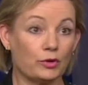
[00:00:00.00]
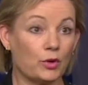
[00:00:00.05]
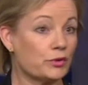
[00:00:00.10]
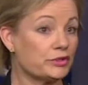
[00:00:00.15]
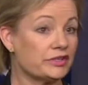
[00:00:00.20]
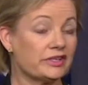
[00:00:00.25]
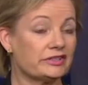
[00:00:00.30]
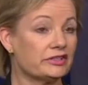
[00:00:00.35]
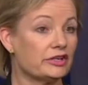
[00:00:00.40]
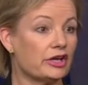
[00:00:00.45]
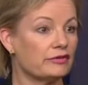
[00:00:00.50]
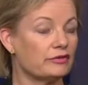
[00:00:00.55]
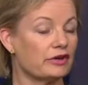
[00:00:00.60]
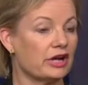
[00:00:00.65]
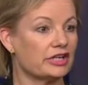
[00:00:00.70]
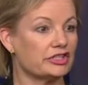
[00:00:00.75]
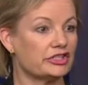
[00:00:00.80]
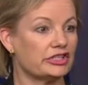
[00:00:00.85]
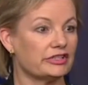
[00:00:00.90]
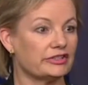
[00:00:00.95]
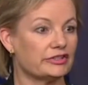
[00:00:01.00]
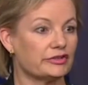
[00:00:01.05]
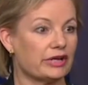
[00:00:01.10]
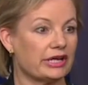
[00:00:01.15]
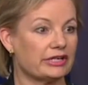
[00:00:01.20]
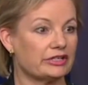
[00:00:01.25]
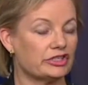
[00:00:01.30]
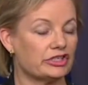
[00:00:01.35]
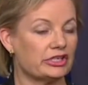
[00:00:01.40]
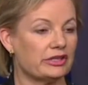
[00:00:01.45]
Well, of course there's an overarching
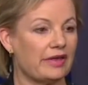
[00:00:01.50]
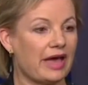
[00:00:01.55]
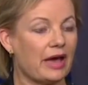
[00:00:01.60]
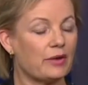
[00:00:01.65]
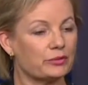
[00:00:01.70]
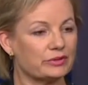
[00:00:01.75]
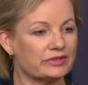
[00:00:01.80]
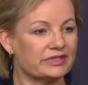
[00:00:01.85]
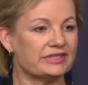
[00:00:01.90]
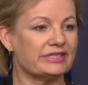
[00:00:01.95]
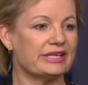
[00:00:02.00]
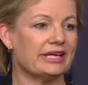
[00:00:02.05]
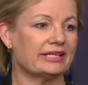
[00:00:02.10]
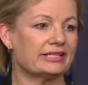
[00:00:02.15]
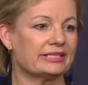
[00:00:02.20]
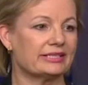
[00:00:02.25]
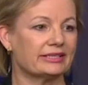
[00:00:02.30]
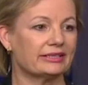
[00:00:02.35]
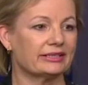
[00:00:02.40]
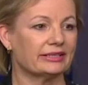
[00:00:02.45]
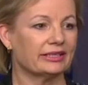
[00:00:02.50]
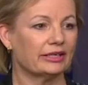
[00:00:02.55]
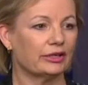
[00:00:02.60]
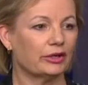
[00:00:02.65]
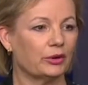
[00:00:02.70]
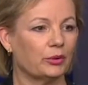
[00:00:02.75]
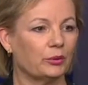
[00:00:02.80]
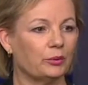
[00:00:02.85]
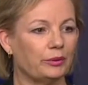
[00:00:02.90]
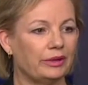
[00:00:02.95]
strategy. That was set
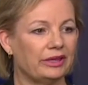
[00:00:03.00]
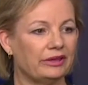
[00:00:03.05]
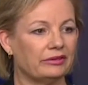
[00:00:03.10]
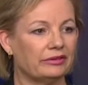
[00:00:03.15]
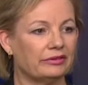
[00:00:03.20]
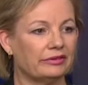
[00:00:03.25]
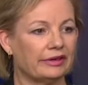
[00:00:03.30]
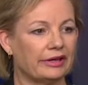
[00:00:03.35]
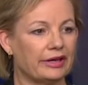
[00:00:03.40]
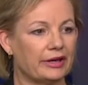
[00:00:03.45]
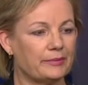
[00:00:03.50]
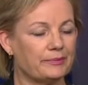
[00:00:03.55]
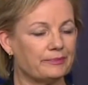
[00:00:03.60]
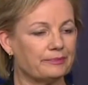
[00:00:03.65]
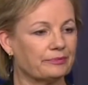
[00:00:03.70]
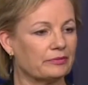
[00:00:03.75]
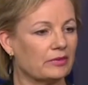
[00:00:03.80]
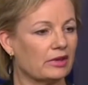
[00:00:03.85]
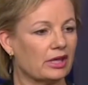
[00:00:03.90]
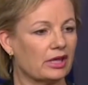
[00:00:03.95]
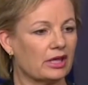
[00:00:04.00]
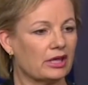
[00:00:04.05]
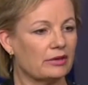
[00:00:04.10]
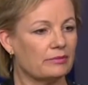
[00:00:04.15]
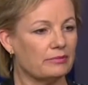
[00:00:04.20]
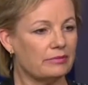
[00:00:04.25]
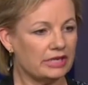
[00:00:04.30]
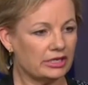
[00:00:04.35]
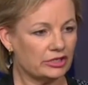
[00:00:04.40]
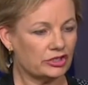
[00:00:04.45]
with
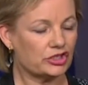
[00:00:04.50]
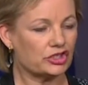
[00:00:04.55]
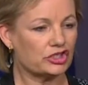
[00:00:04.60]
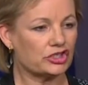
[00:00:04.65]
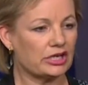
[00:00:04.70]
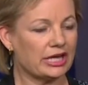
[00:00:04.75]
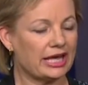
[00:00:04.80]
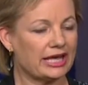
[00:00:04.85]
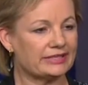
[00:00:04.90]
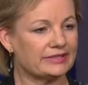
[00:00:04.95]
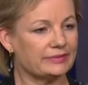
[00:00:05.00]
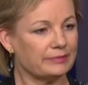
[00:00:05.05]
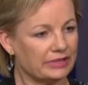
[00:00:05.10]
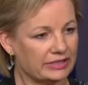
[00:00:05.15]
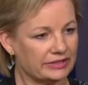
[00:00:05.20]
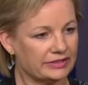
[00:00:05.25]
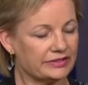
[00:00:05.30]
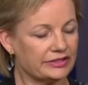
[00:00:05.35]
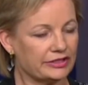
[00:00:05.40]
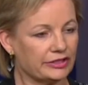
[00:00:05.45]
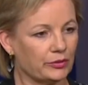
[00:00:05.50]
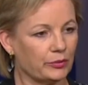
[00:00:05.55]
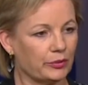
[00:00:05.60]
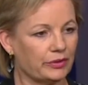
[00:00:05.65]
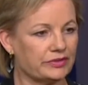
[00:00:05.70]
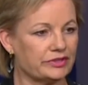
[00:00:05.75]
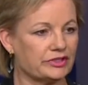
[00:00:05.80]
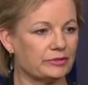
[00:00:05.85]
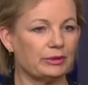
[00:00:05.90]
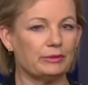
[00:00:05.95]
Mitch as minister,
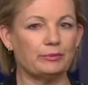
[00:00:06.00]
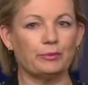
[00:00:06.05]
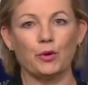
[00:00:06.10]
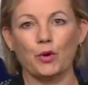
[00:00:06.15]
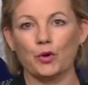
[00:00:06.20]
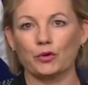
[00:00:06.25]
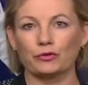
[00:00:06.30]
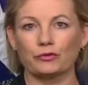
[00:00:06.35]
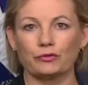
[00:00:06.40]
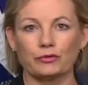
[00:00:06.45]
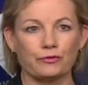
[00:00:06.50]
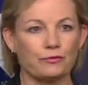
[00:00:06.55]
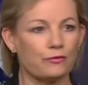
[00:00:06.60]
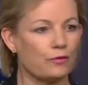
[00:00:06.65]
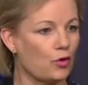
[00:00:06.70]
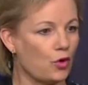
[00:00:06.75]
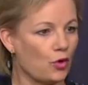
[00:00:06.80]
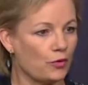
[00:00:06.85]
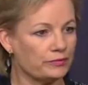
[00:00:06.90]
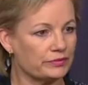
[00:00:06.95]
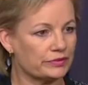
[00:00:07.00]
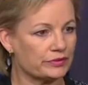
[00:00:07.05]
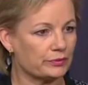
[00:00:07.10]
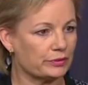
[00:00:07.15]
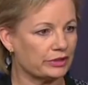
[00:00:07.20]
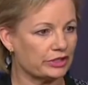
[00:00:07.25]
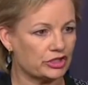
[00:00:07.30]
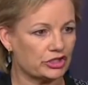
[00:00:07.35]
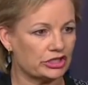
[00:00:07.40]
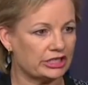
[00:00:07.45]
with some important
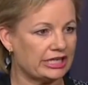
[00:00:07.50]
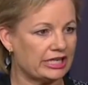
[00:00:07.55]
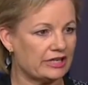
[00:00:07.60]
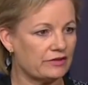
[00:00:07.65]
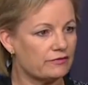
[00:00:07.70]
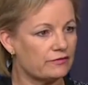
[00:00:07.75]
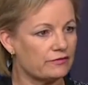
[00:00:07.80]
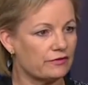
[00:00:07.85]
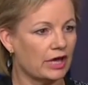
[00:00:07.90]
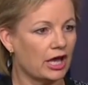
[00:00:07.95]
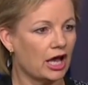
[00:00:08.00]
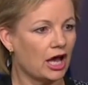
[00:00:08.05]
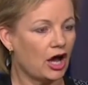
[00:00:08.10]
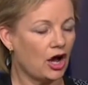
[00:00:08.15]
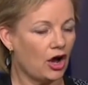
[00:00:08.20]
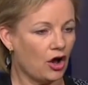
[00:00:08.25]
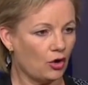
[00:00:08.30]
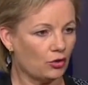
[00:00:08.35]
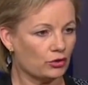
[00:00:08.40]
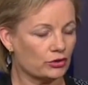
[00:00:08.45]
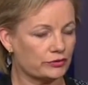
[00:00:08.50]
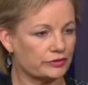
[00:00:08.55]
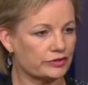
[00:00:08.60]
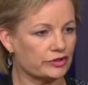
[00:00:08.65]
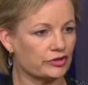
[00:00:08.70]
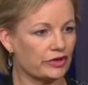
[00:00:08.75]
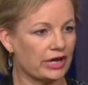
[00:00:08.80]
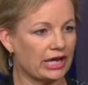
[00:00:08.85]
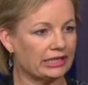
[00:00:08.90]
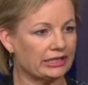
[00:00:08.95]
reforms which give older
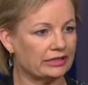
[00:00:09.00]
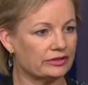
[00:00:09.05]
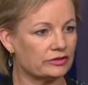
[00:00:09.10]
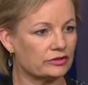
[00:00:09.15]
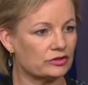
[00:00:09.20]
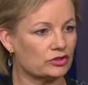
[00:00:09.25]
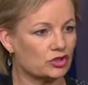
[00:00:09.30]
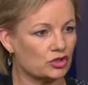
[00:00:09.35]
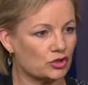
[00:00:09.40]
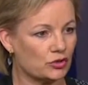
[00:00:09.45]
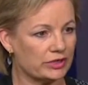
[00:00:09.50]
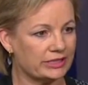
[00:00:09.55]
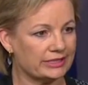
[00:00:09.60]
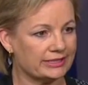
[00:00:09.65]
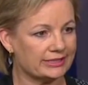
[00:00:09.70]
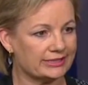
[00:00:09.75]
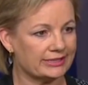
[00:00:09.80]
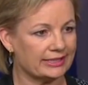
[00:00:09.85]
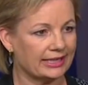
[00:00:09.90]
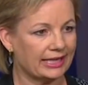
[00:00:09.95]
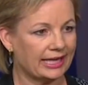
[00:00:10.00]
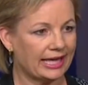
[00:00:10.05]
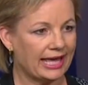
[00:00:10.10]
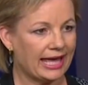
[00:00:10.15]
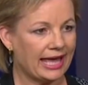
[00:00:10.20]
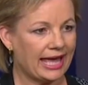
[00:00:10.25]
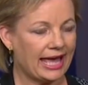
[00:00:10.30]
Australians choice